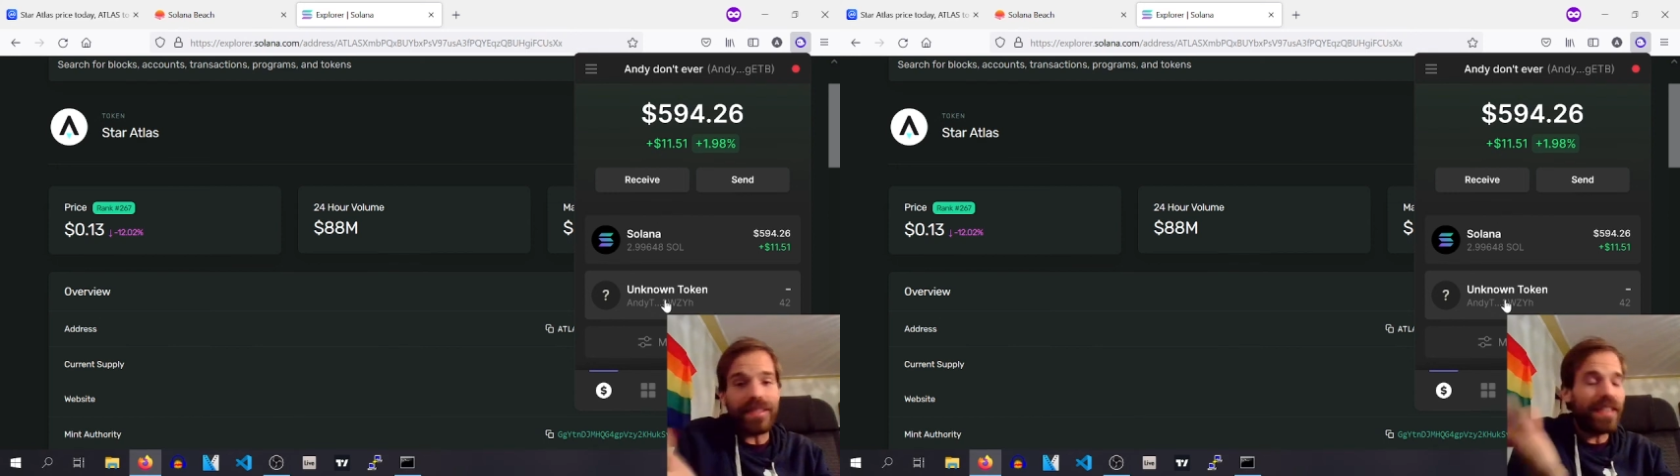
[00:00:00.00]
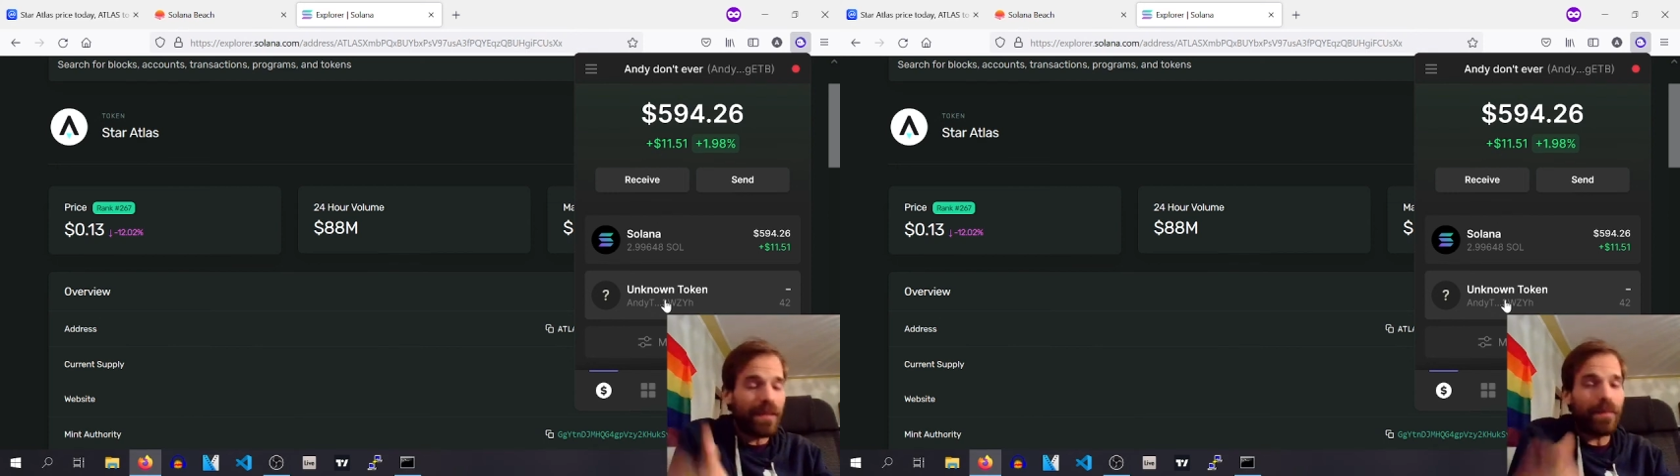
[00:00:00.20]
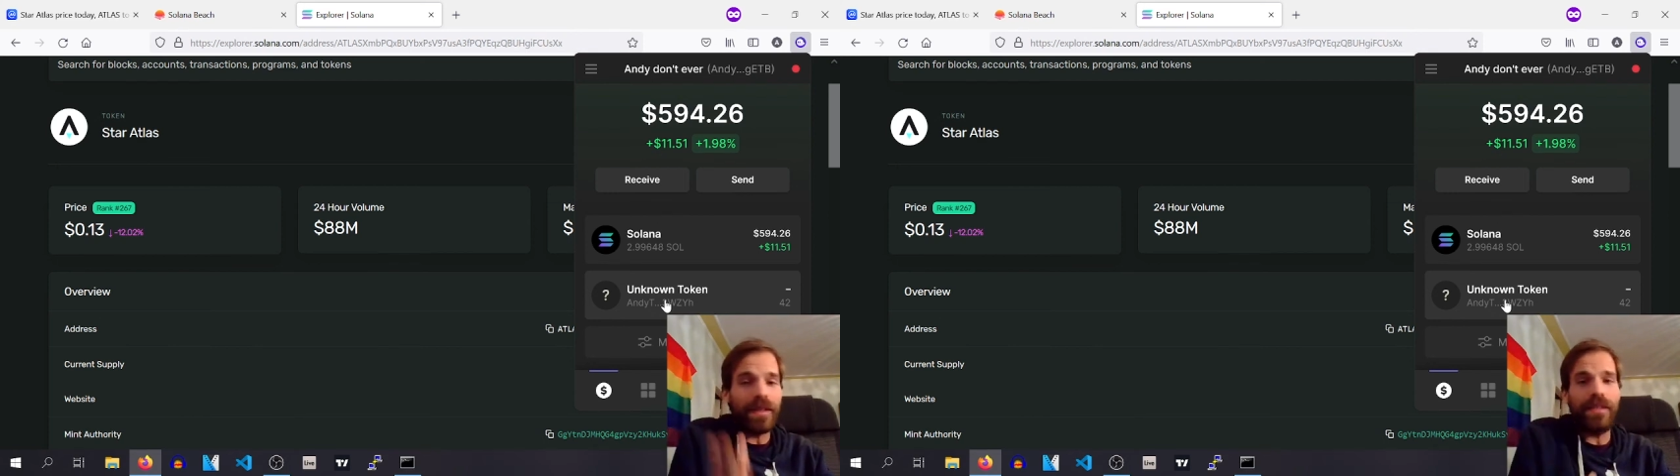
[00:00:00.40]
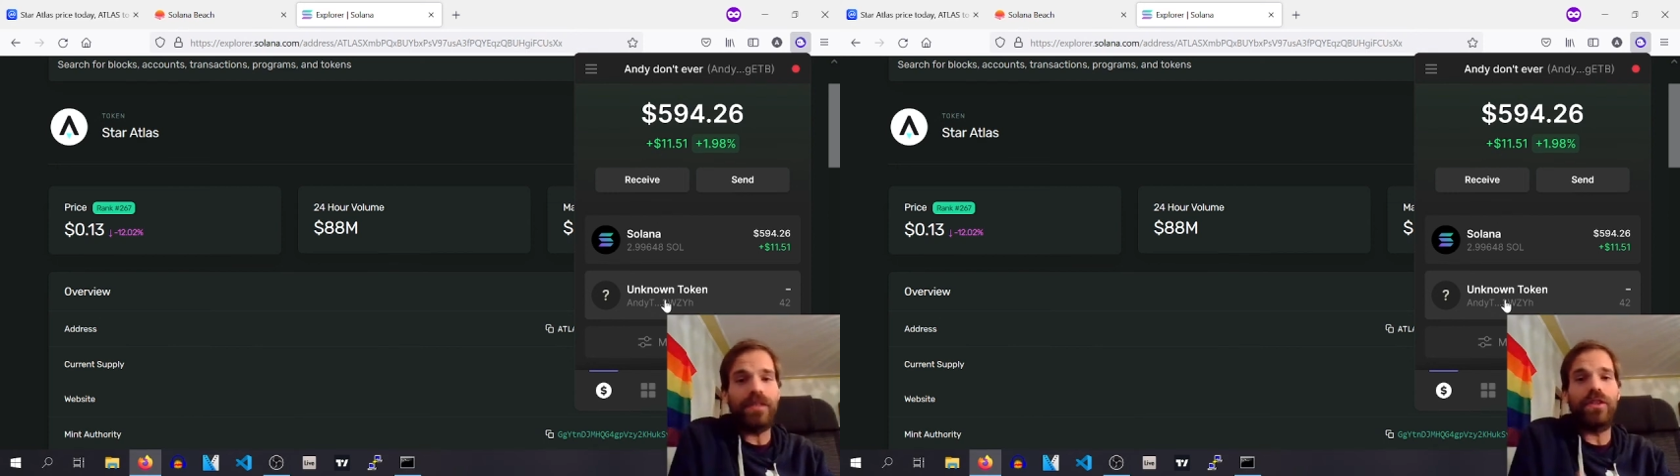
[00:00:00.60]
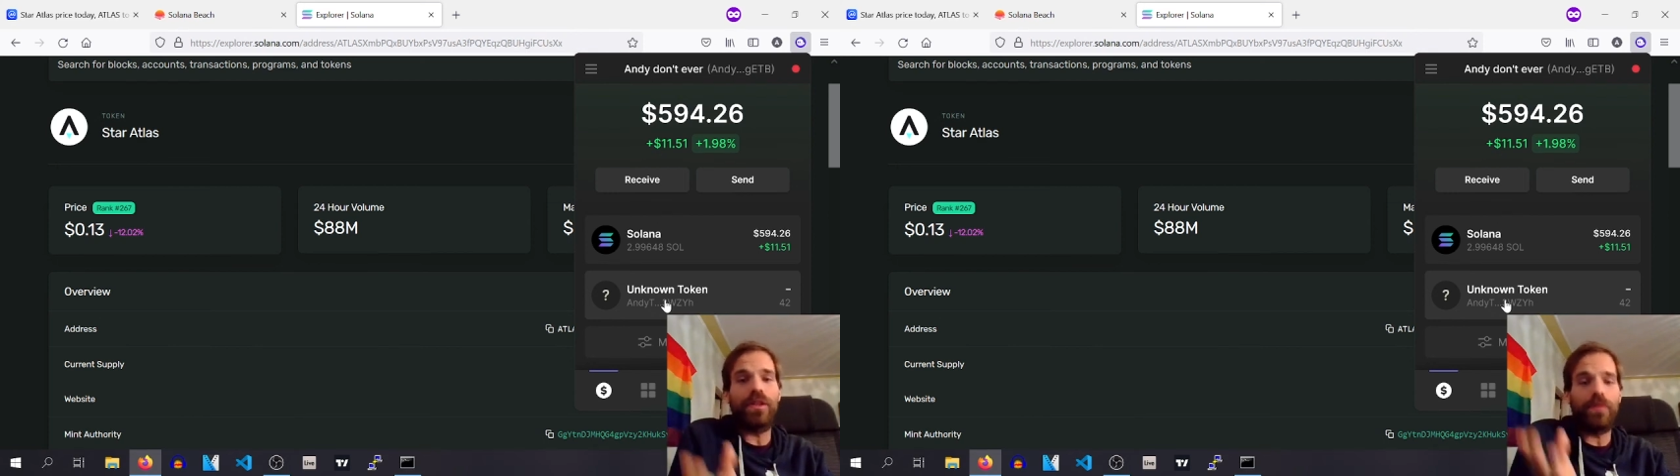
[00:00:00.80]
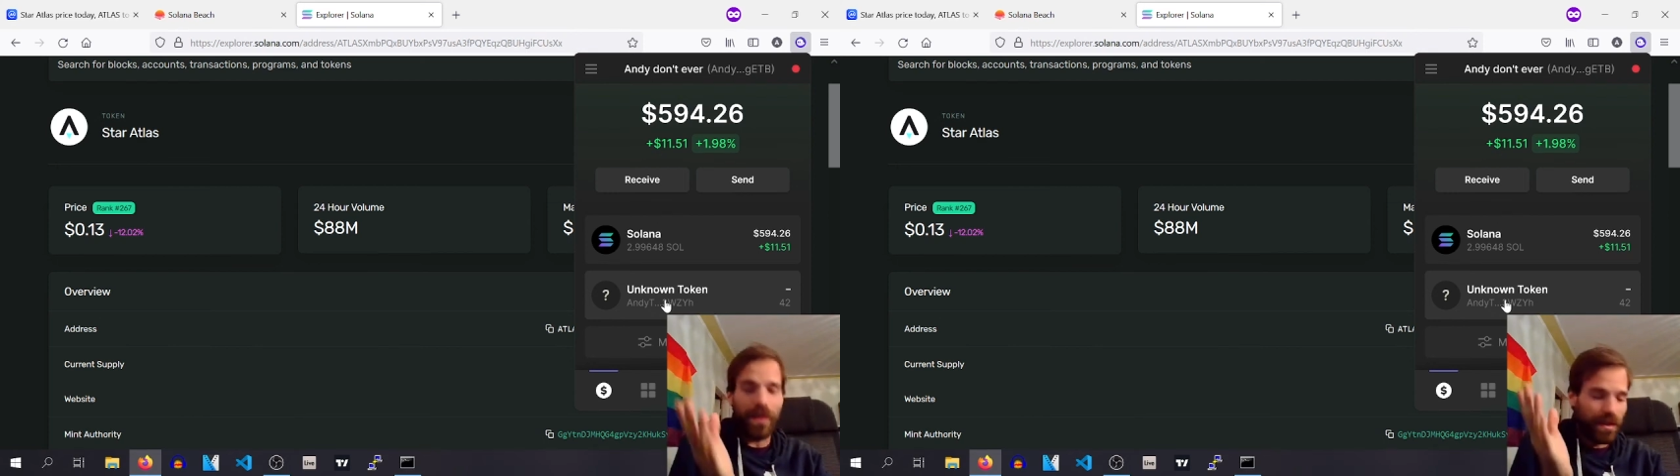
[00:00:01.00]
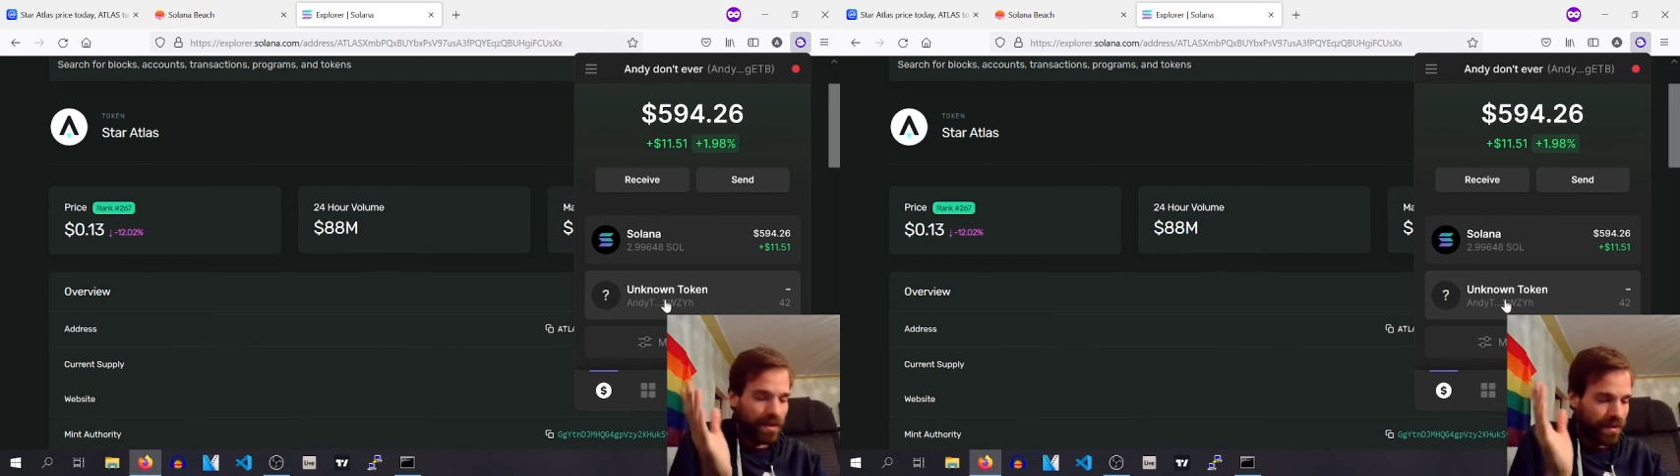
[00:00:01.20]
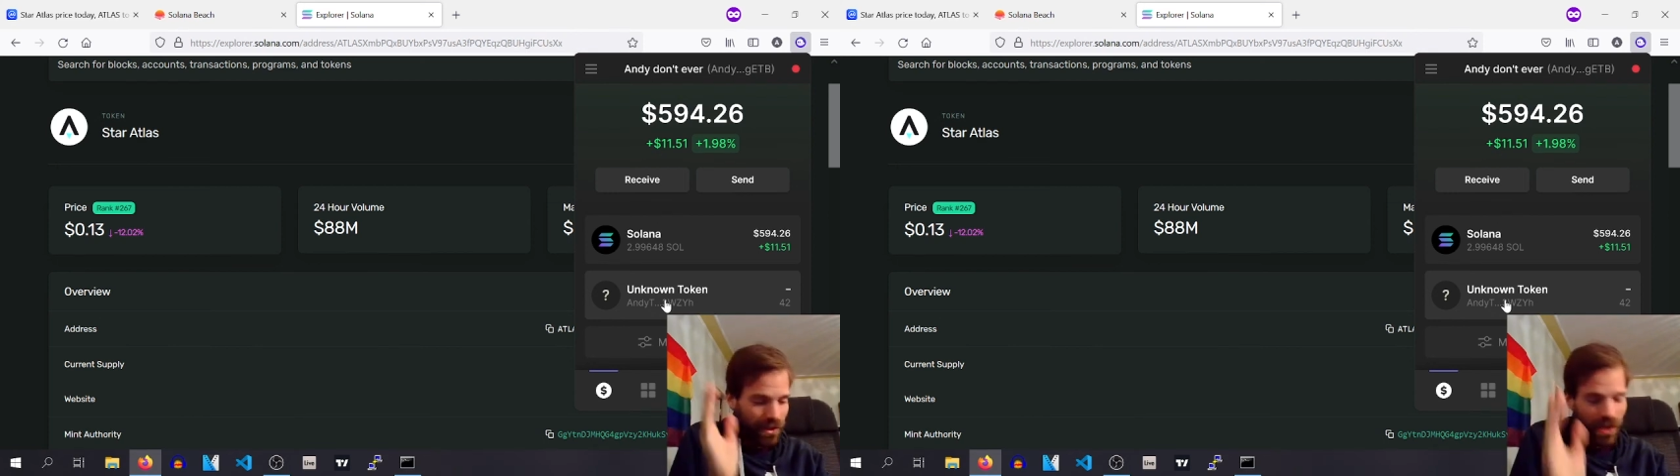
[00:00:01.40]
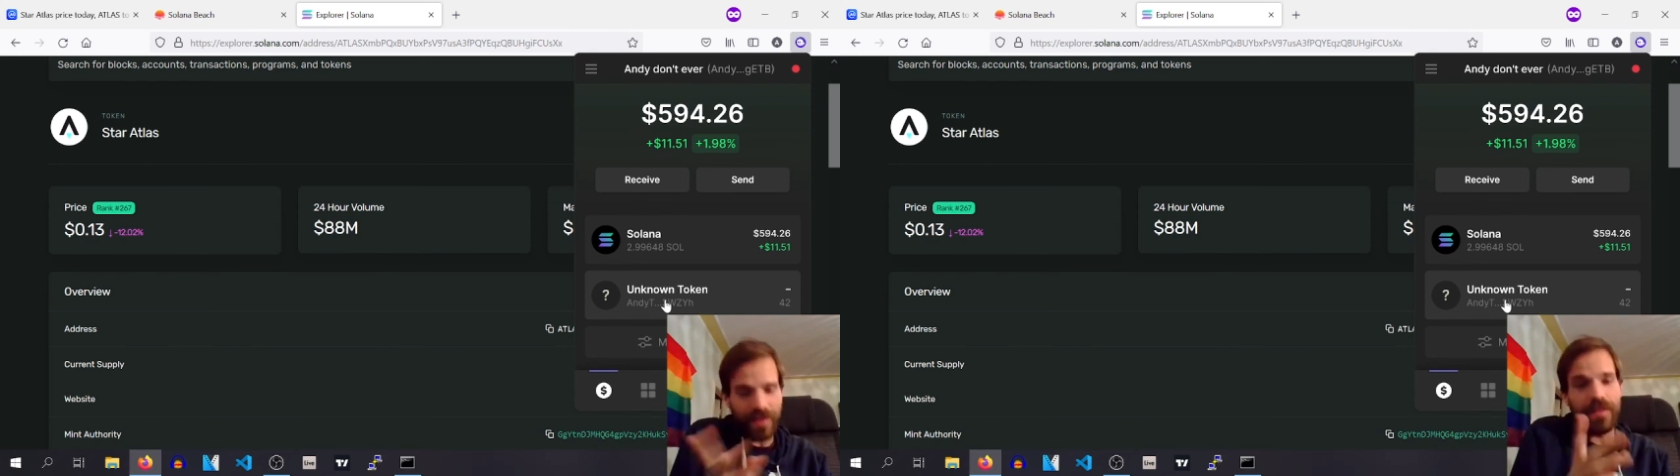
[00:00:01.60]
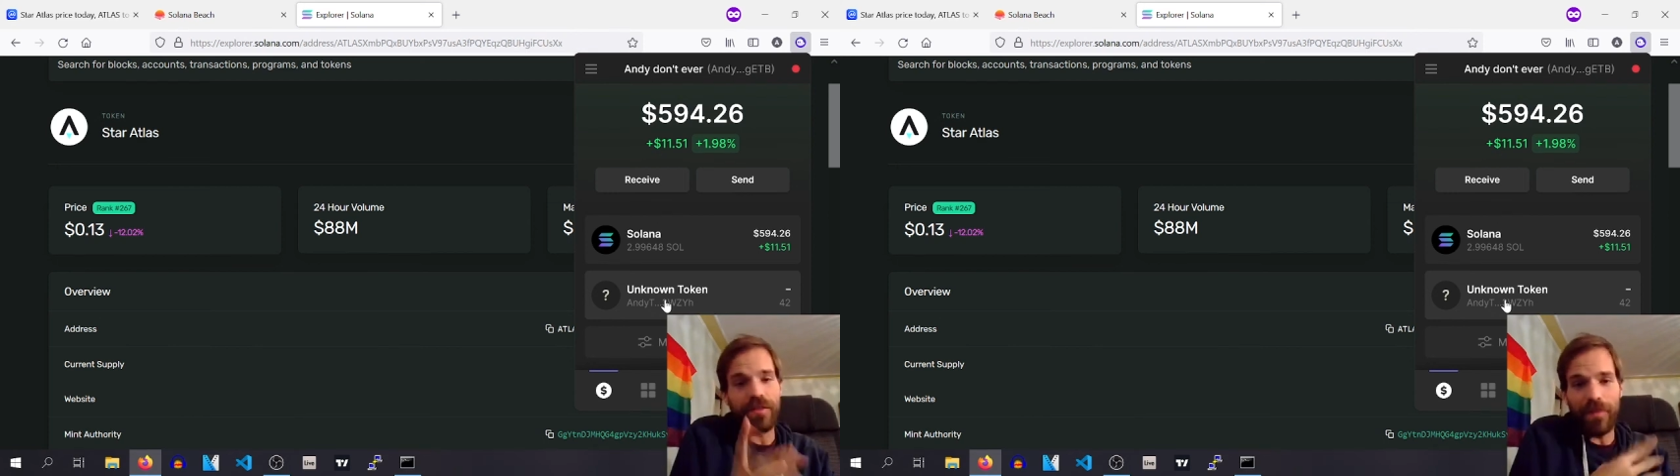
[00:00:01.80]
in my Discord because the
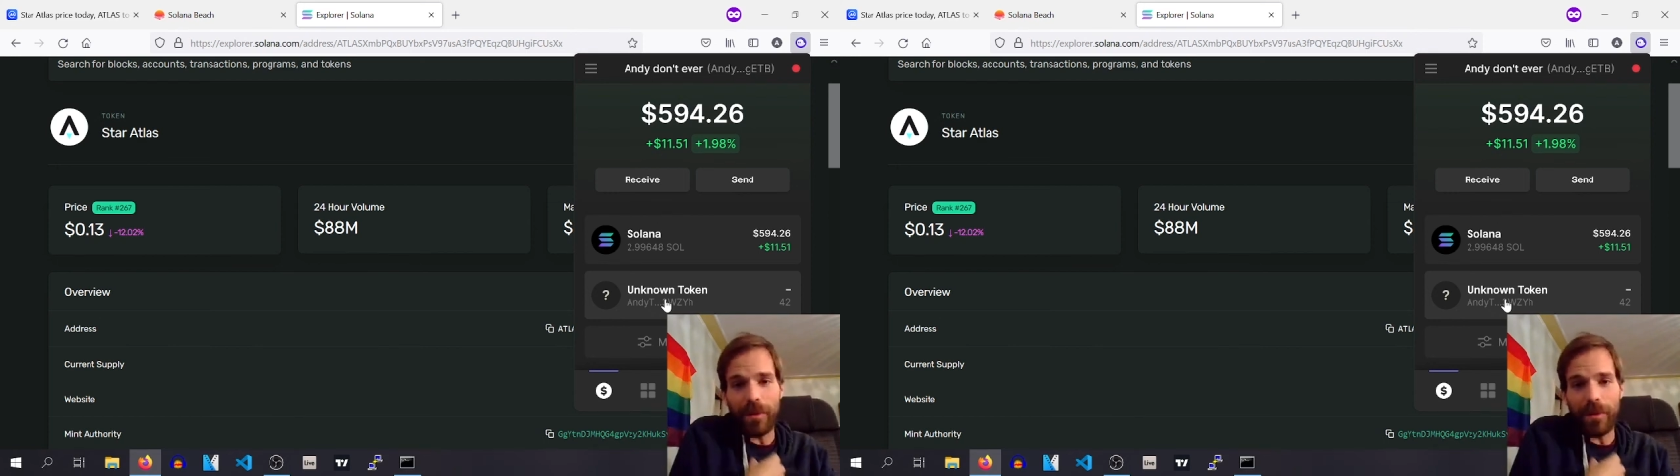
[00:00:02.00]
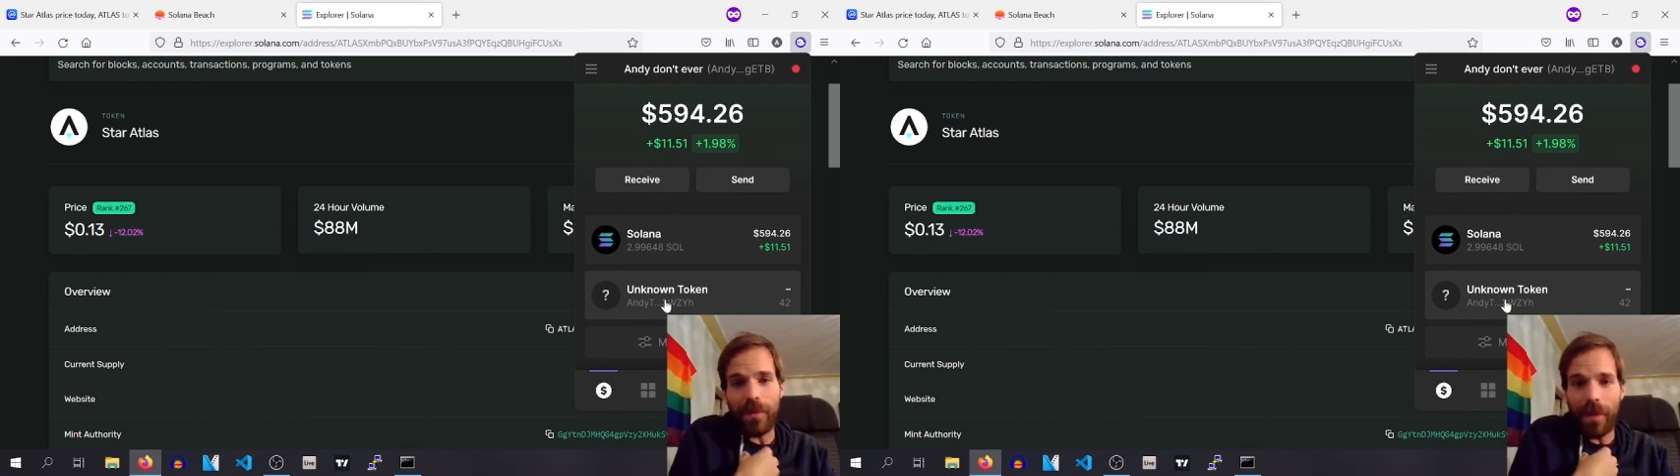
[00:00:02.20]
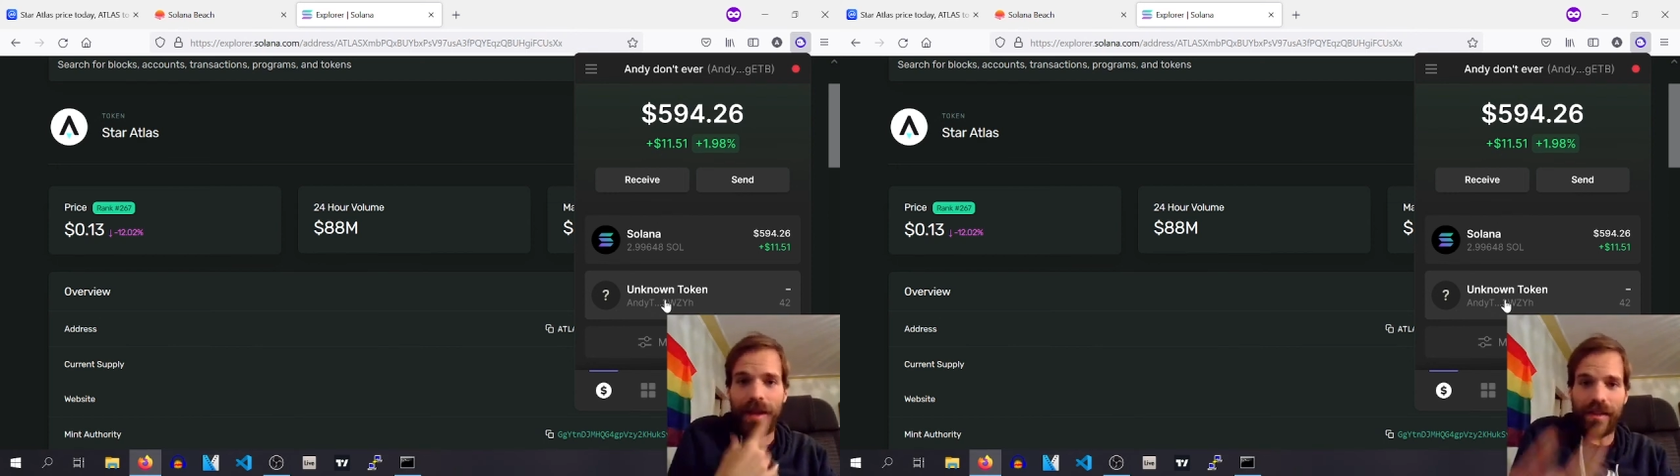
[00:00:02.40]
chances of me replying